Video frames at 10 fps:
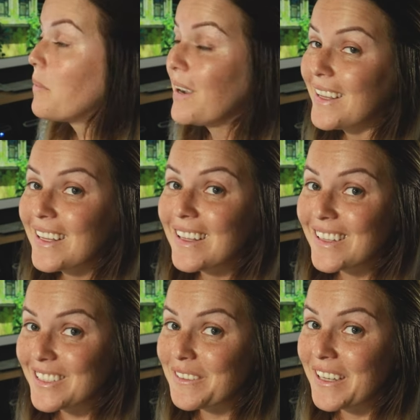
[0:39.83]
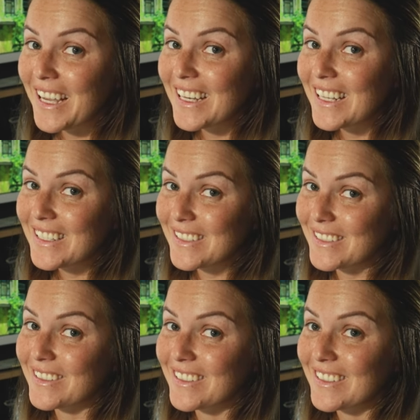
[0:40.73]
But let's go ahead and get
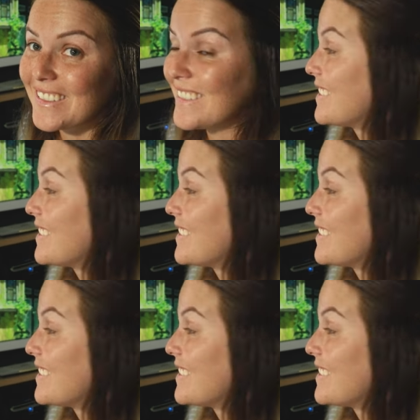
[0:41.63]
started.